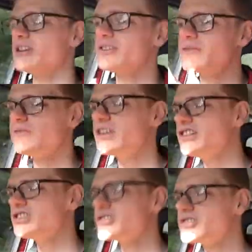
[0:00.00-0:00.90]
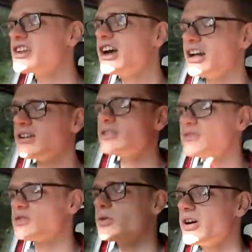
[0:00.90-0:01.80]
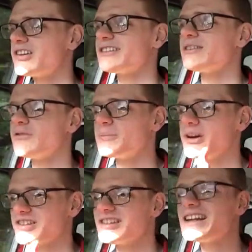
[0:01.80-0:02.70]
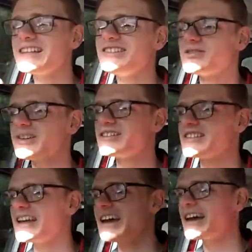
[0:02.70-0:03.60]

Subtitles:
A lot of features, a lot of quirks, a lot of personality traits they